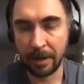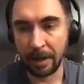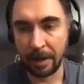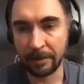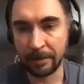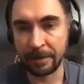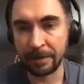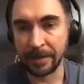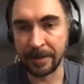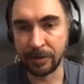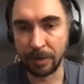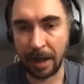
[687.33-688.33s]
and nice
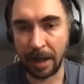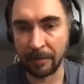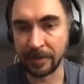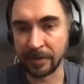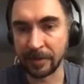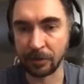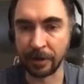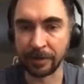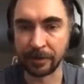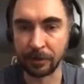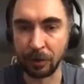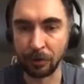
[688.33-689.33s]
to have, such as
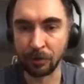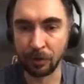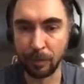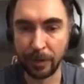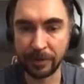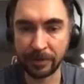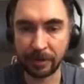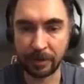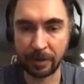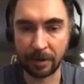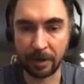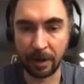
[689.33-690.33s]
a CoinJoin
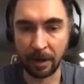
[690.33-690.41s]
mixer,